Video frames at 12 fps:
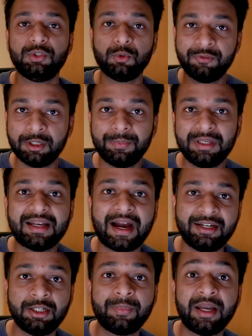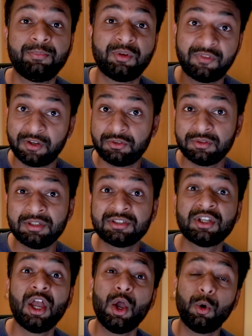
you will be guided by professionals